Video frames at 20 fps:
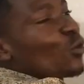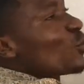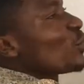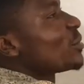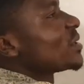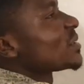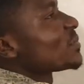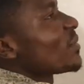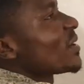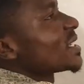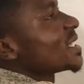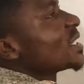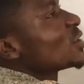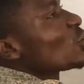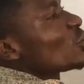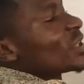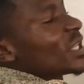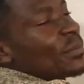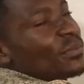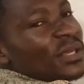group is present
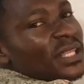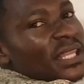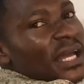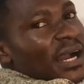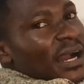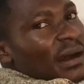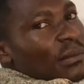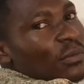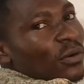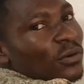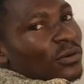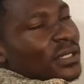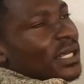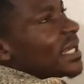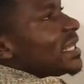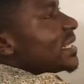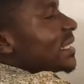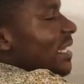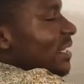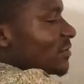on the beta carbon,
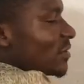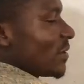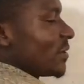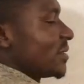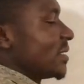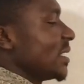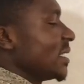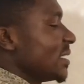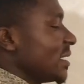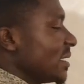That's why I say it